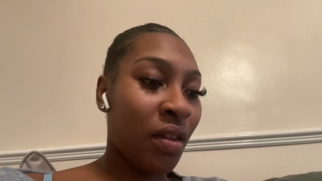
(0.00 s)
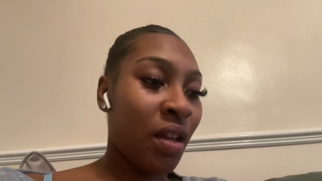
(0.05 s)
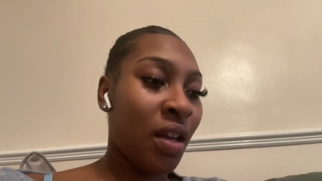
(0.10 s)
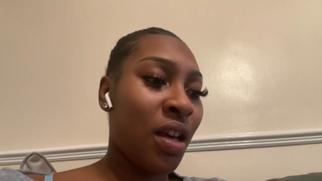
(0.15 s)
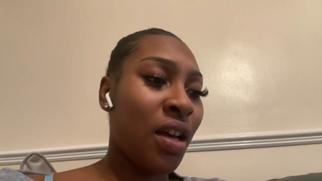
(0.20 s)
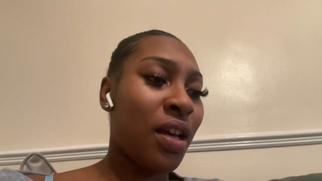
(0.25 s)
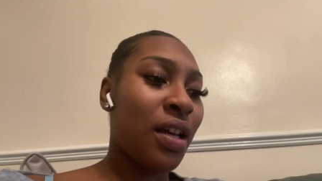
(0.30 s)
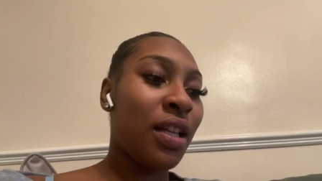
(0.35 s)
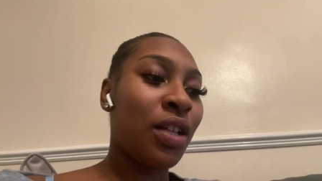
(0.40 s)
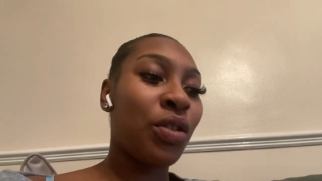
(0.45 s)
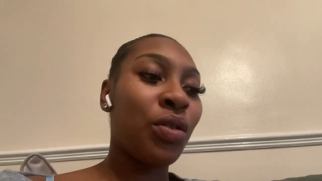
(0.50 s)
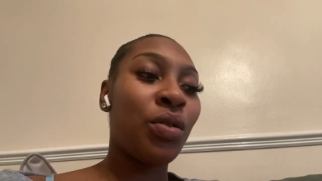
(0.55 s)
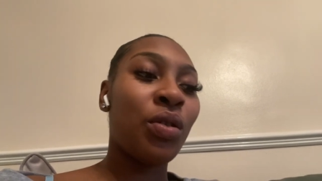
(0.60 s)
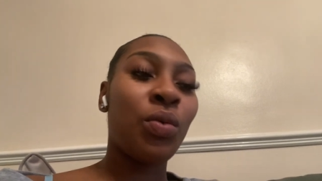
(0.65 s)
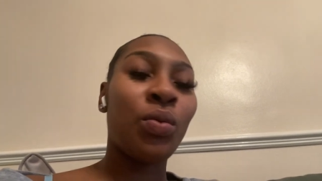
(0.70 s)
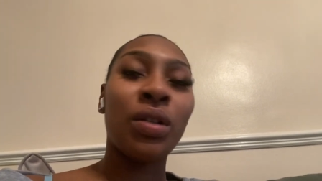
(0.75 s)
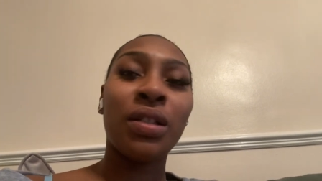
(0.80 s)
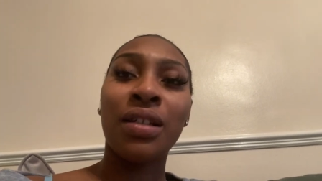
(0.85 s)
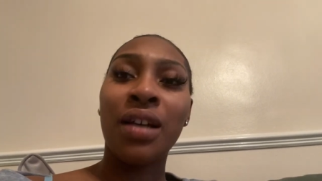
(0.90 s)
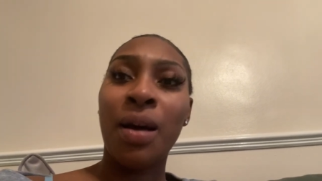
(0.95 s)
And I don't know what
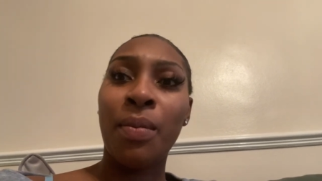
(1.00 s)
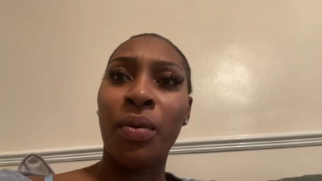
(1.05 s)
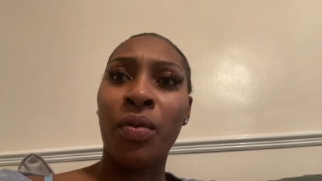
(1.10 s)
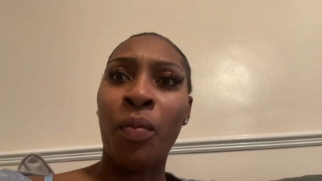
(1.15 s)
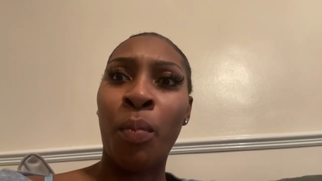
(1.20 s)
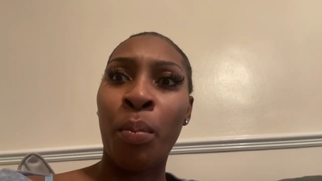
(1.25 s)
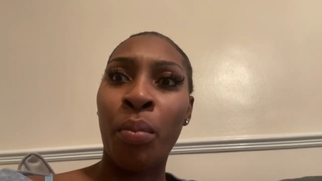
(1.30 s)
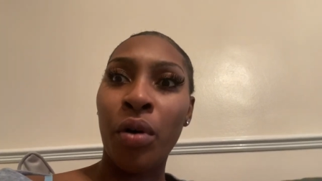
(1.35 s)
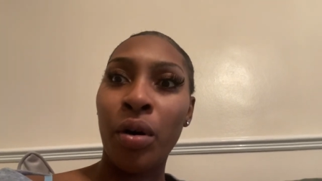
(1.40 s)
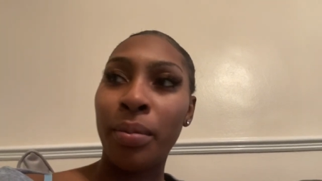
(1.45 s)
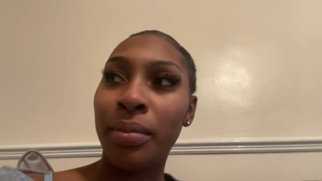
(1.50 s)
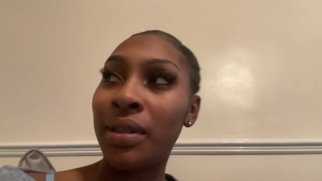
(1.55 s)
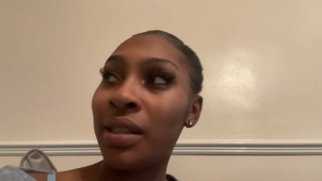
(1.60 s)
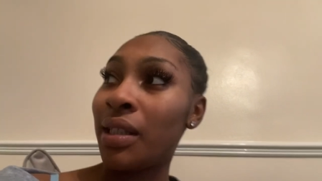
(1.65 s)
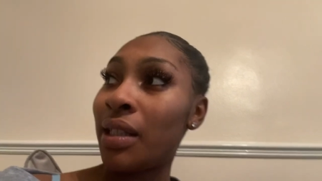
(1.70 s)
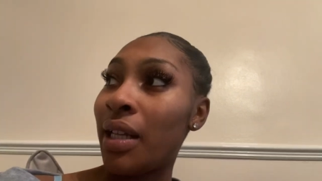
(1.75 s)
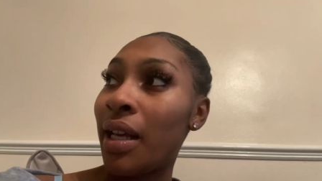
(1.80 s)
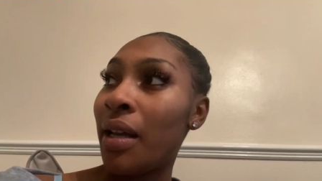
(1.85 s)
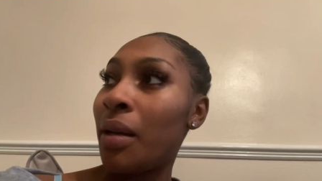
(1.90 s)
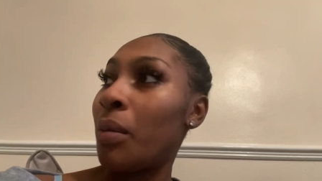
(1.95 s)
type of
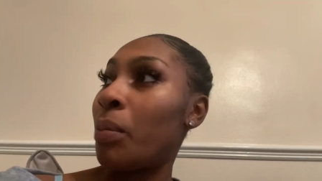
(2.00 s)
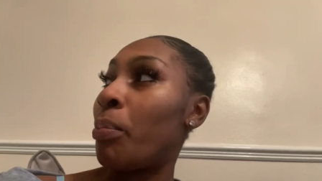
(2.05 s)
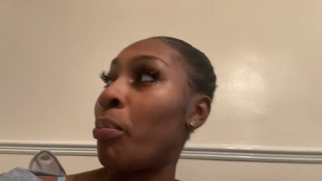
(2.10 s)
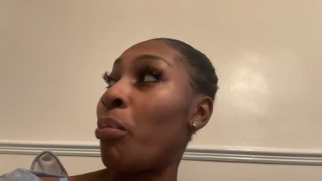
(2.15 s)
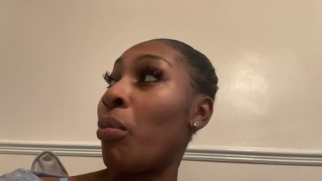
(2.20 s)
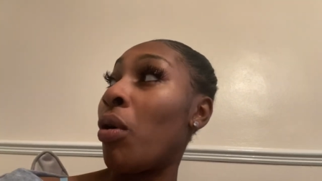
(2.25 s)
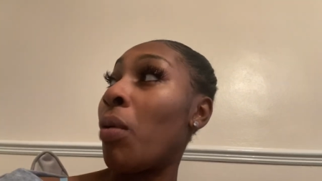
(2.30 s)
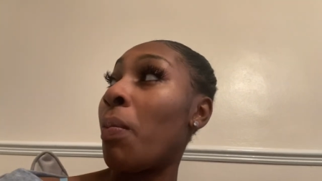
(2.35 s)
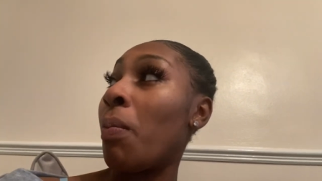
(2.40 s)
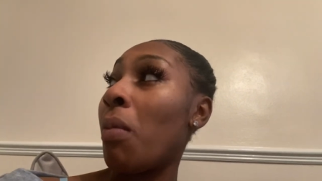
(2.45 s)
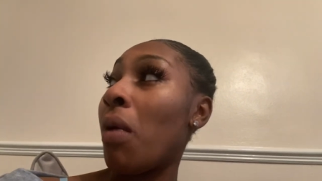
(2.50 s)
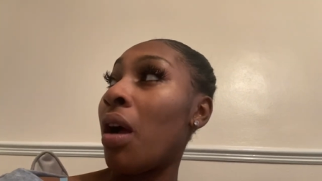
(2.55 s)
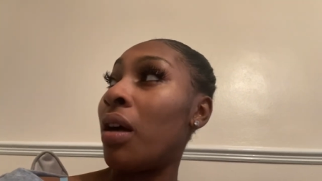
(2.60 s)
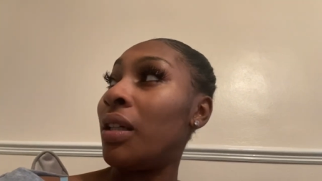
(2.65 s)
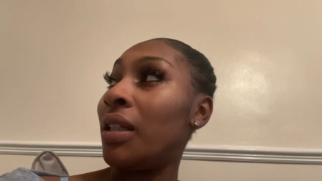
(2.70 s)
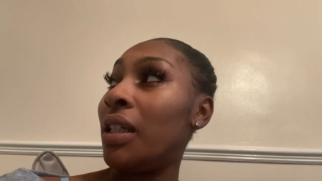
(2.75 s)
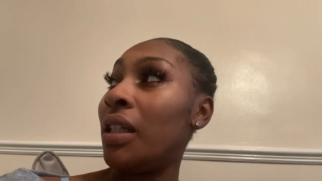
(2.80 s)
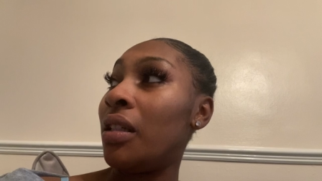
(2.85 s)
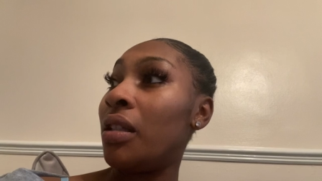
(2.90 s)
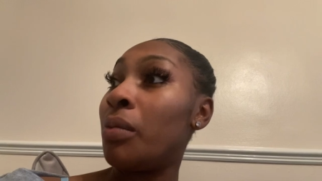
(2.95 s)
bobsled Bob
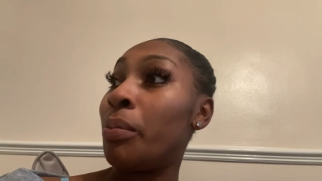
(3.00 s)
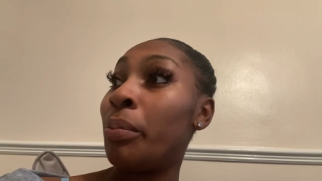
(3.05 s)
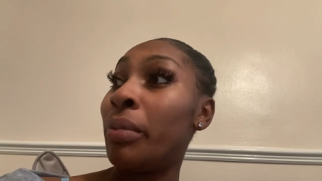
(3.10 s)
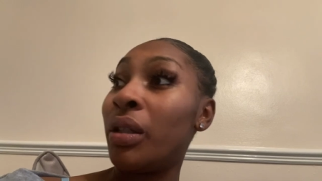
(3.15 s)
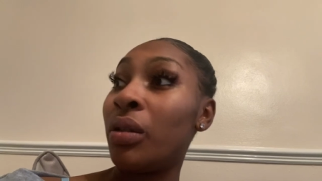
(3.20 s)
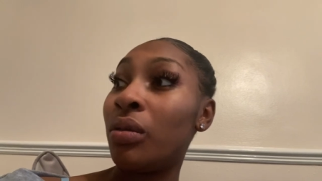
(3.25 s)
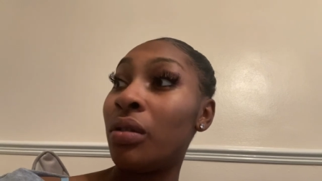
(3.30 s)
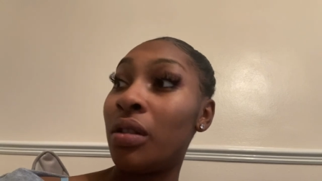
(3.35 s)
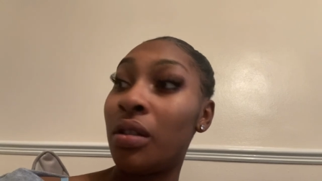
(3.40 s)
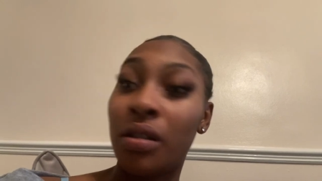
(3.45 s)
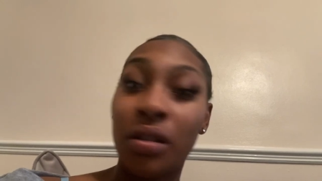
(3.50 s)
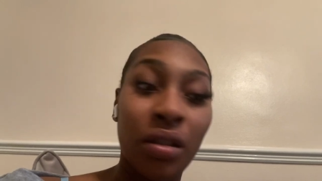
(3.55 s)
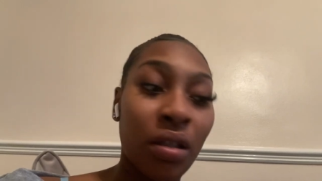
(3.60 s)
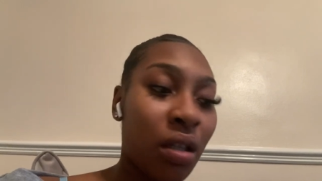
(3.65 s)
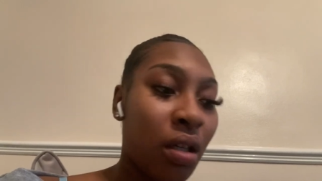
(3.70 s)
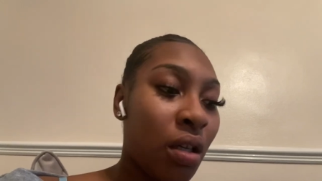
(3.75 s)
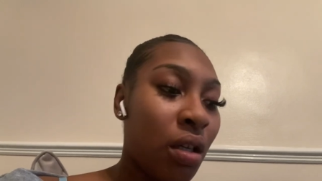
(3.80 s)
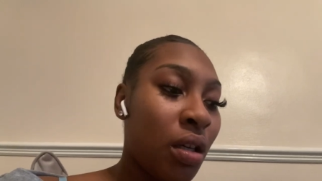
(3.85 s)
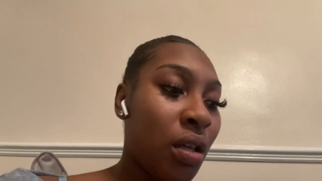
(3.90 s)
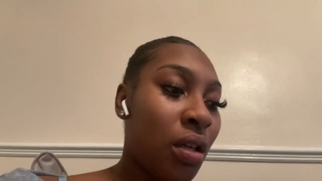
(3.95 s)
Marley builders
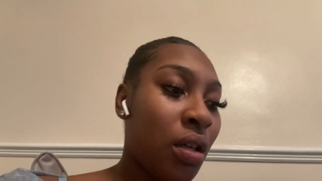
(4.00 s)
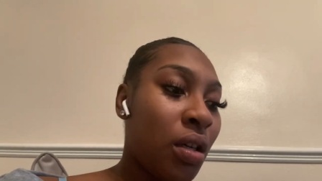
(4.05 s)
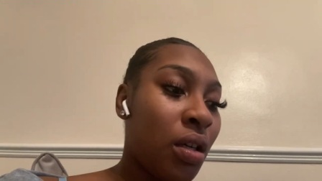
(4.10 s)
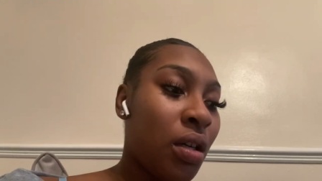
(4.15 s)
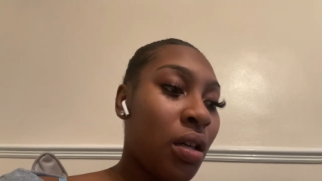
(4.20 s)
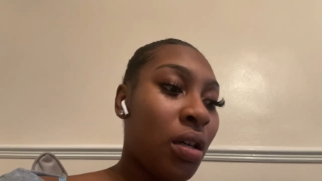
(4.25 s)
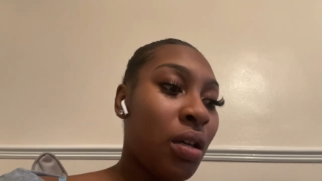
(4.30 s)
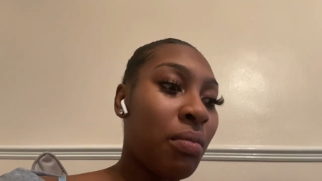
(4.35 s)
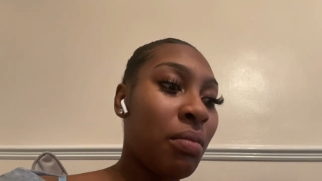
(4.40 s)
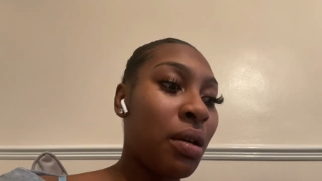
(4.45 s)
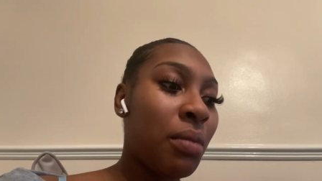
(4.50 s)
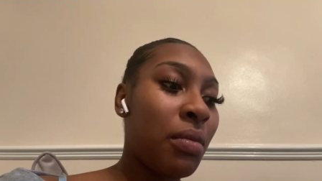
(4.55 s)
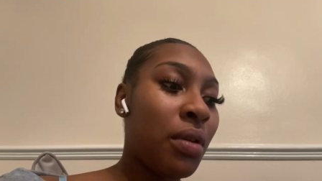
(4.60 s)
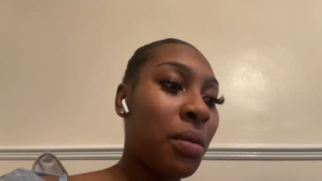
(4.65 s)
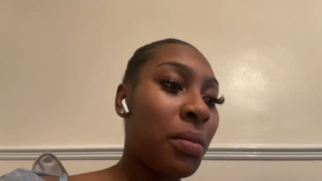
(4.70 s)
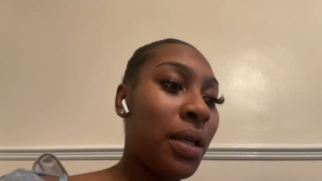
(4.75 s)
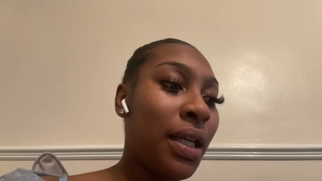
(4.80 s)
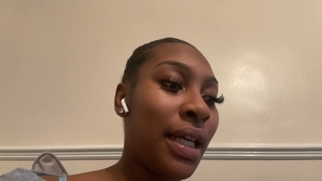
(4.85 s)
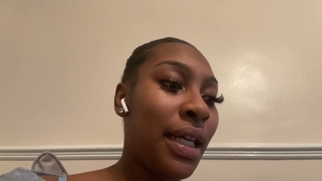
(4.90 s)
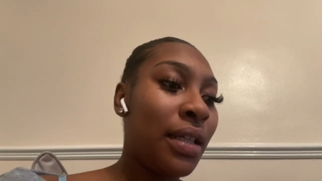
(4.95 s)
my mum
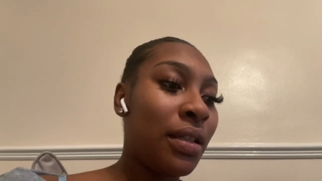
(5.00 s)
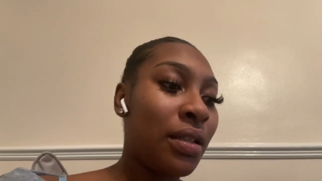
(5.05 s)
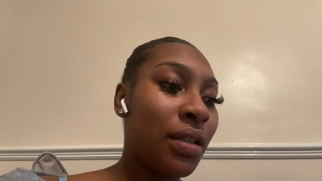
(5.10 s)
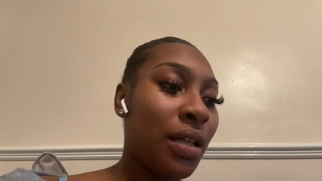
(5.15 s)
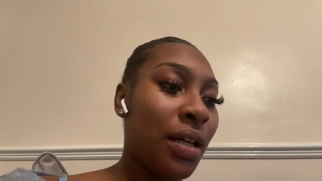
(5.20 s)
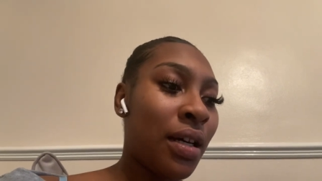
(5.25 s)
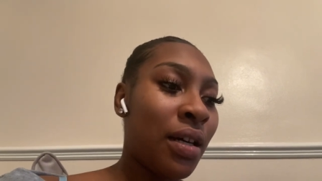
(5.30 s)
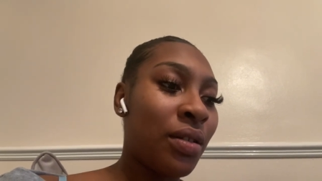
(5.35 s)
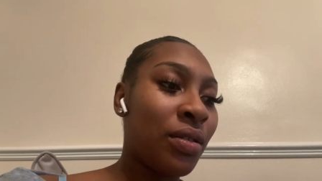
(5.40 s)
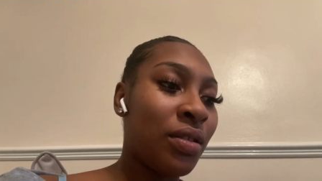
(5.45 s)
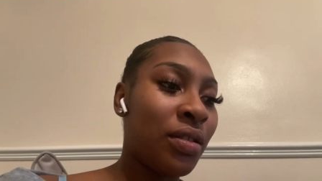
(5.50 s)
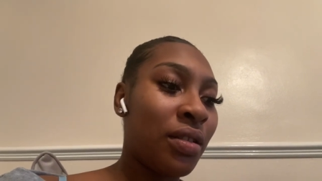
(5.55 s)
let into the house to,